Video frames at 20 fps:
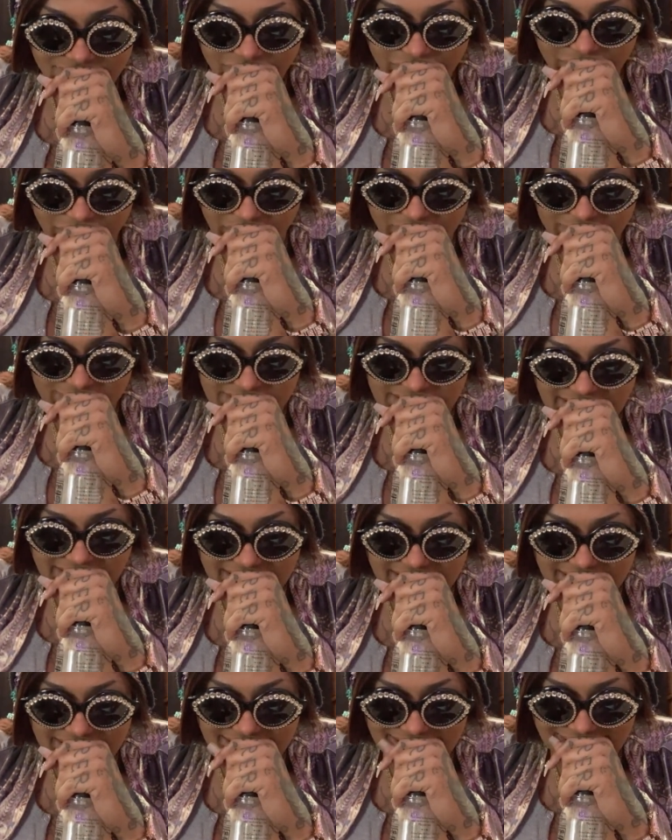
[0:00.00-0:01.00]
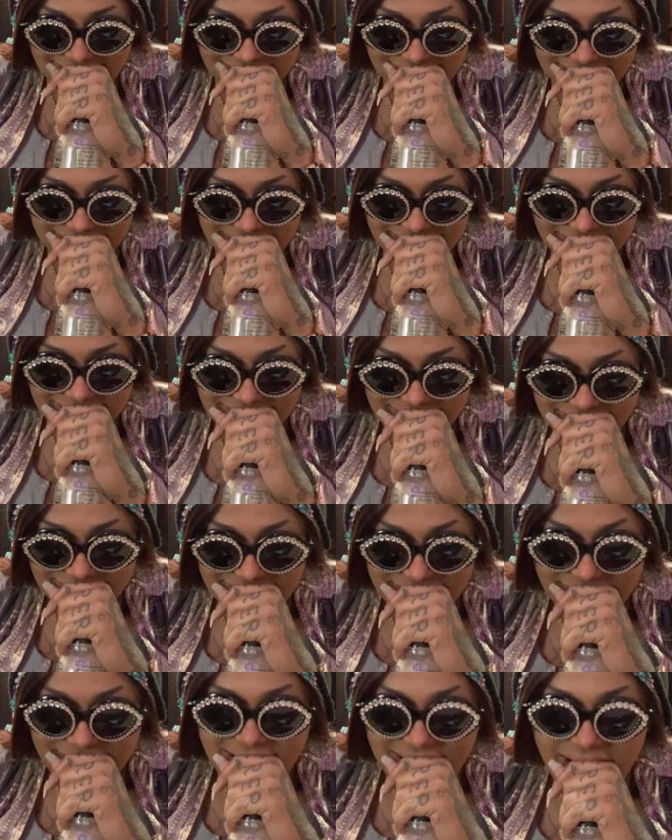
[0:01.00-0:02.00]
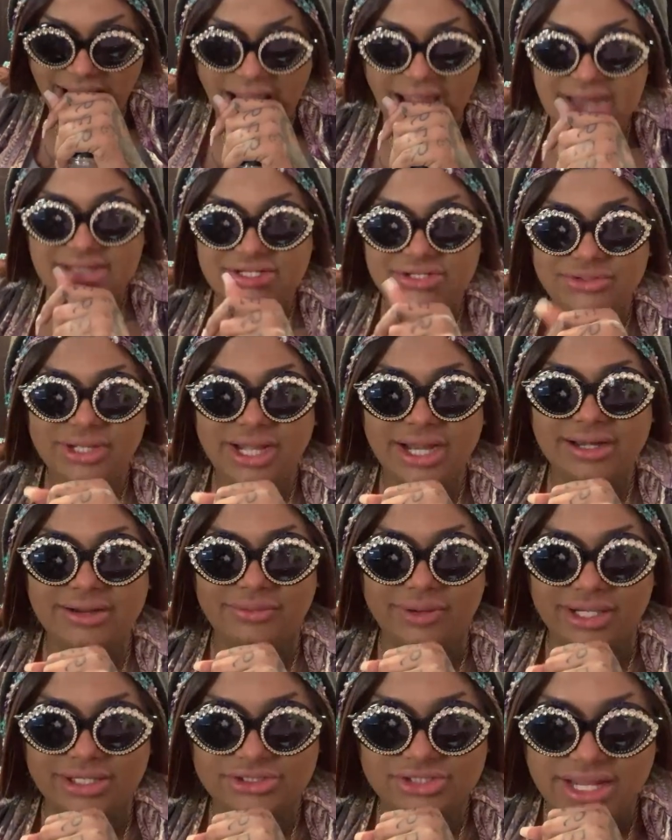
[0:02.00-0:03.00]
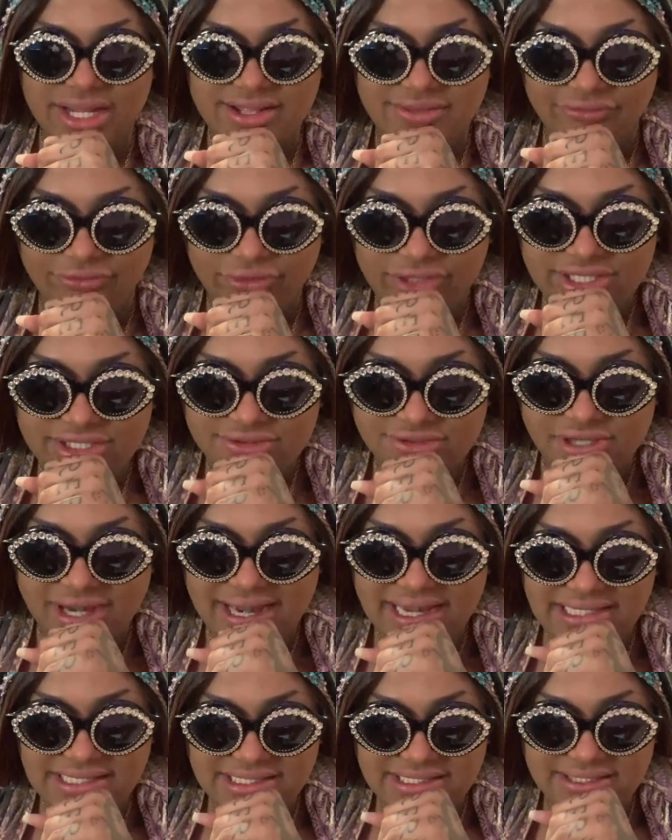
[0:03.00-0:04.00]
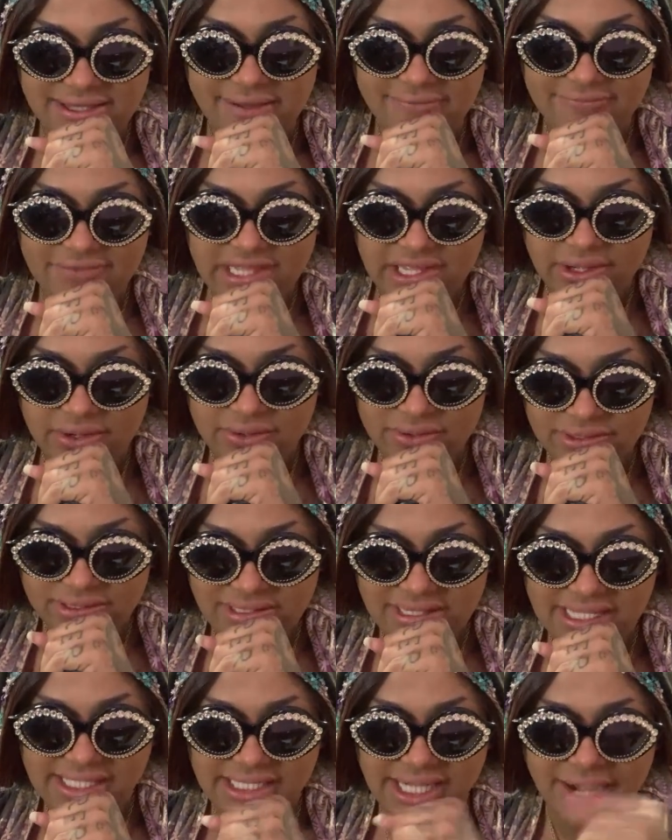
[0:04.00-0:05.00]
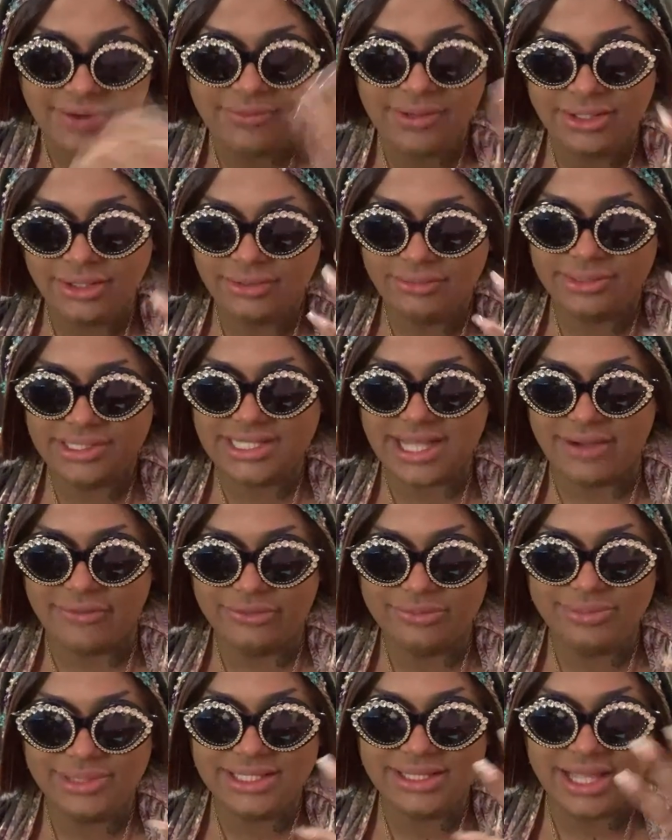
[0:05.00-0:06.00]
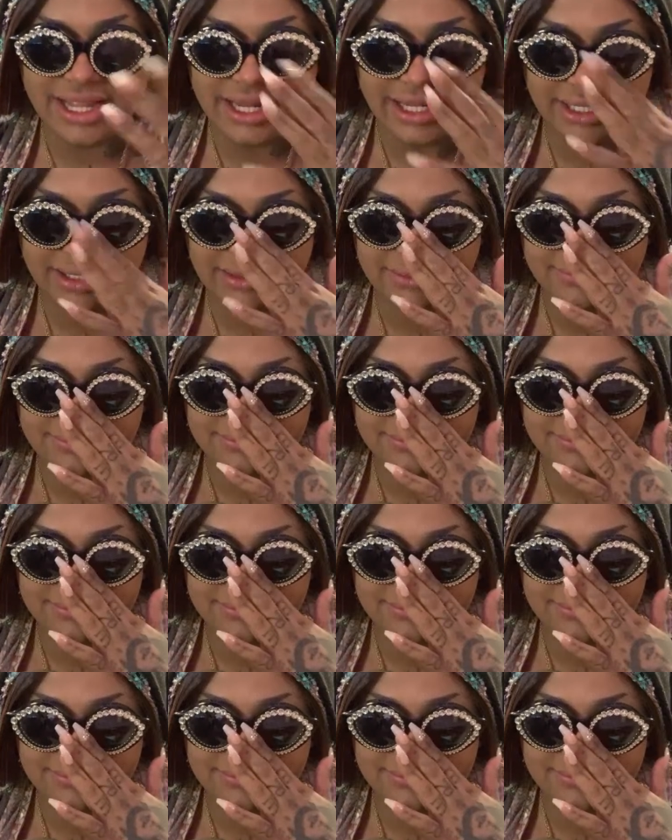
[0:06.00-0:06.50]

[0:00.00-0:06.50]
Frozen. I do kind of want to try the freeze-dried stuff, though. Like, I wonder what that would be like.